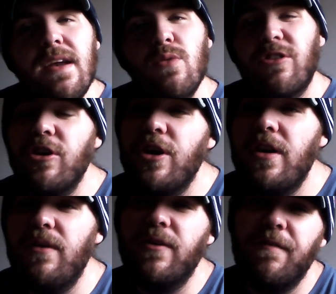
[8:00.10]
ending was
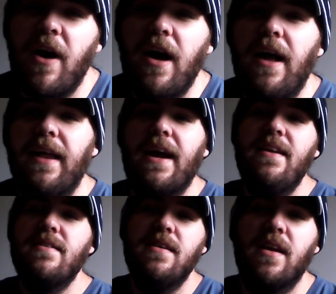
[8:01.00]
good. It was fine. Like
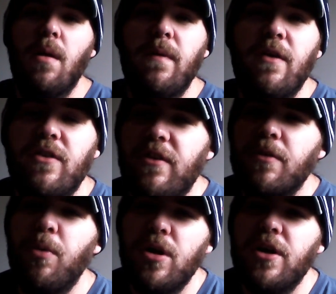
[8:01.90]
I didn't see it coming.
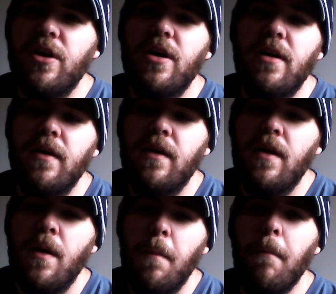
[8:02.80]
There's a pretty good
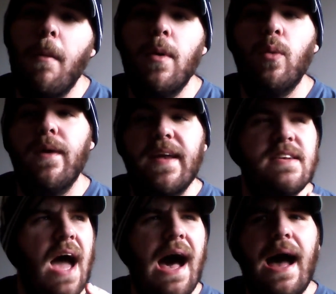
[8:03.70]
moment where
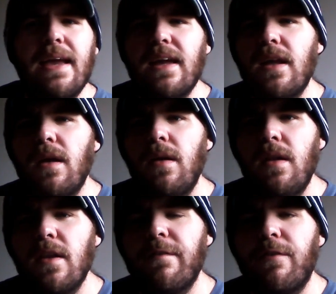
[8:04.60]
they tie
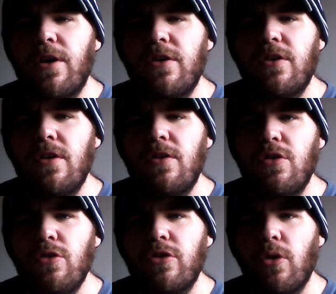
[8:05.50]
in the first
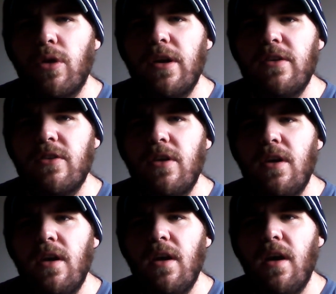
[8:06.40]
two stories
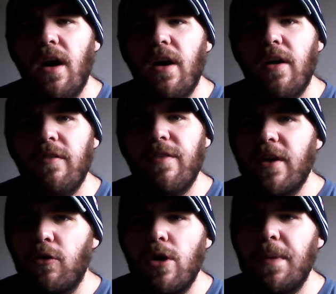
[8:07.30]
of
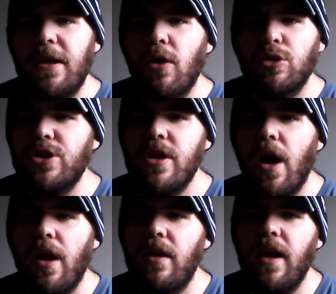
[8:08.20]
the creepy ghost
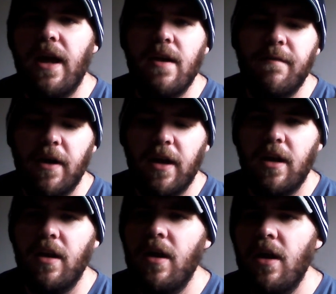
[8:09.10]
nun and
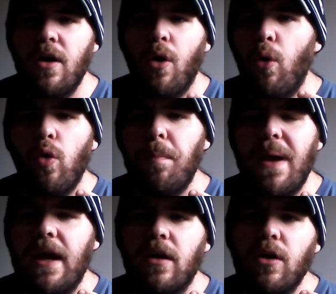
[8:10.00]
fucking old
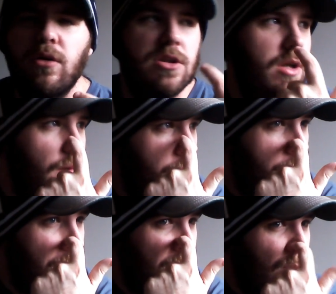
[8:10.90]
man ghost,
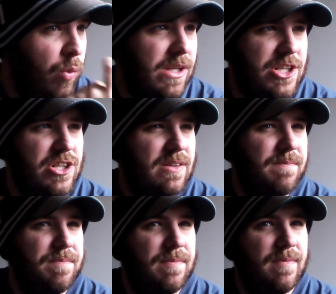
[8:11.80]
which